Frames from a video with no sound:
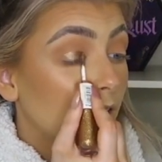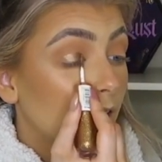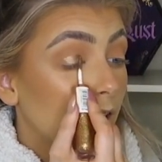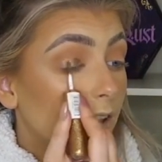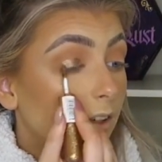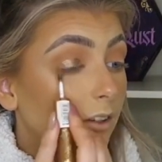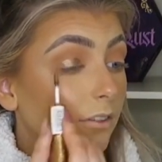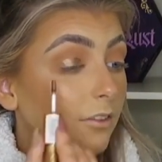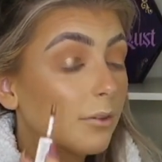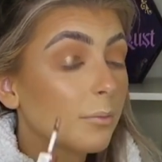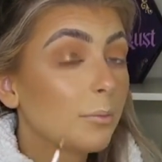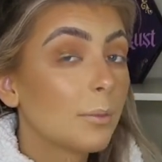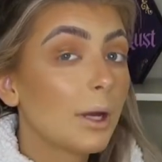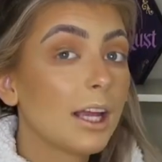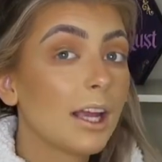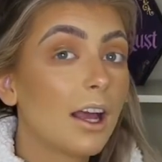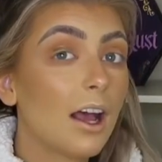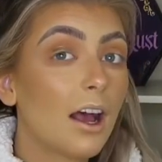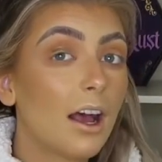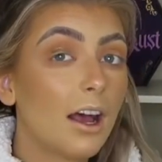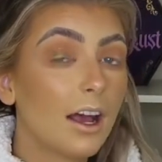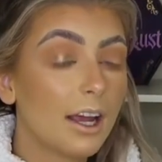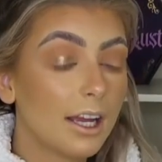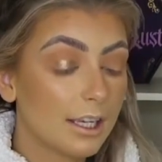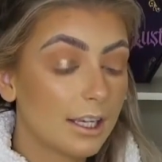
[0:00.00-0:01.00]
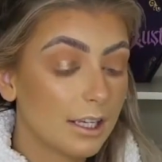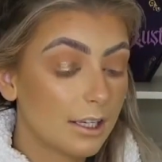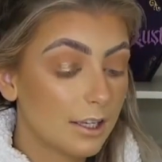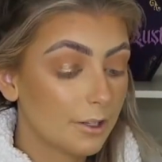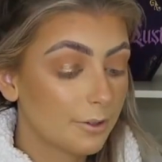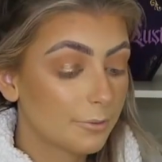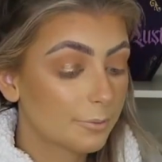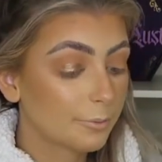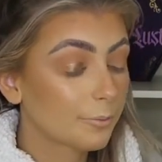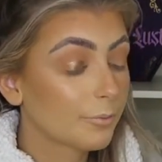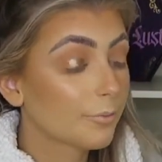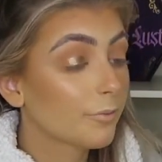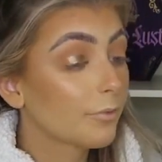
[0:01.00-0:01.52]
over my eye
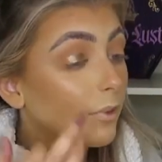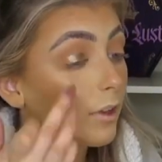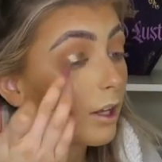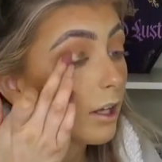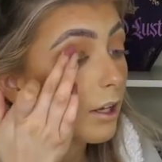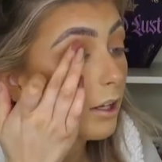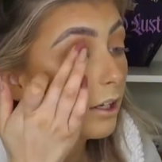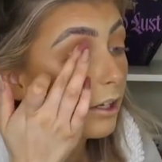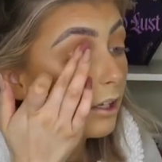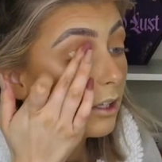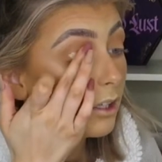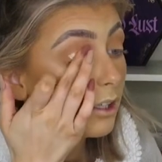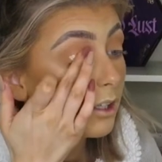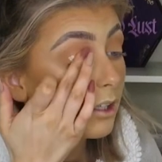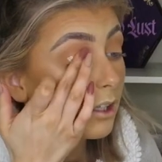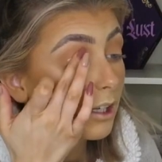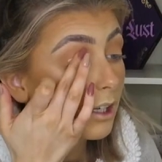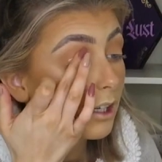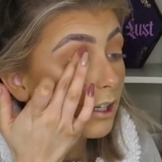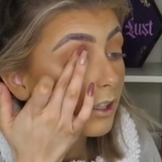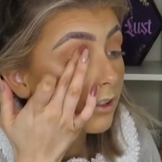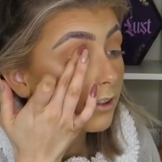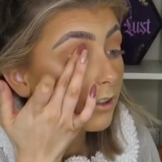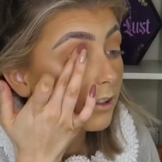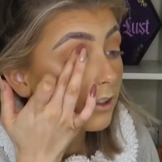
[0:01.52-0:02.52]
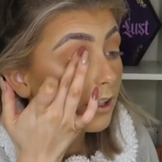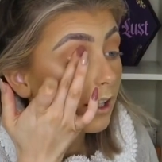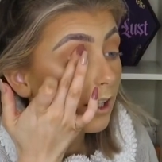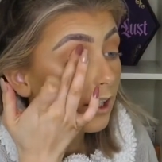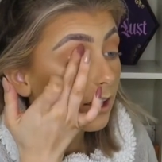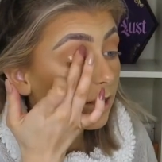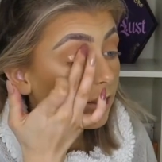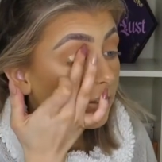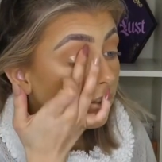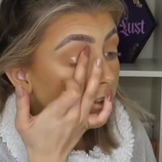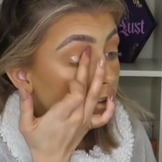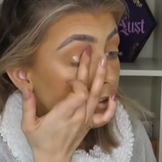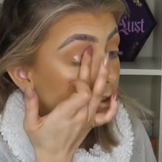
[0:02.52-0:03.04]
and
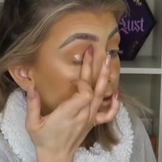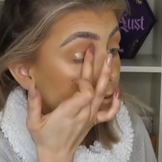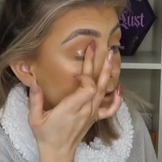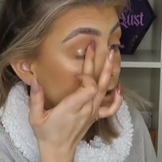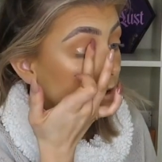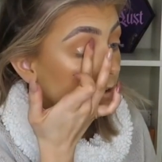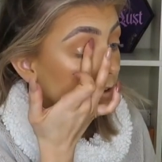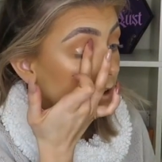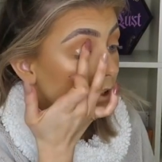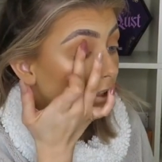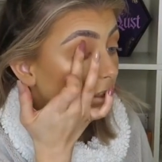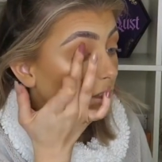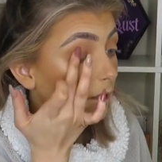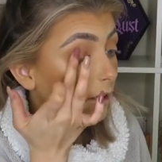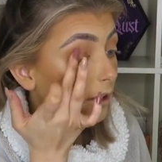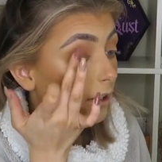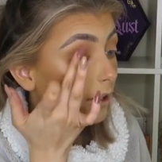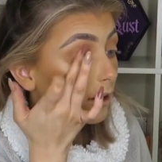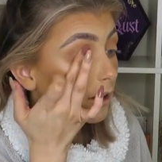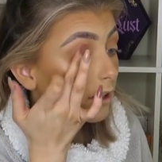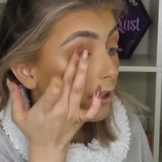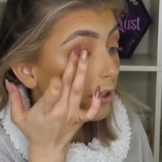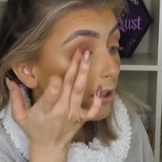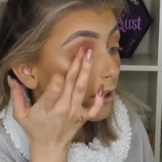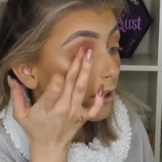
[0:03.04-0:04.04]
then using my finger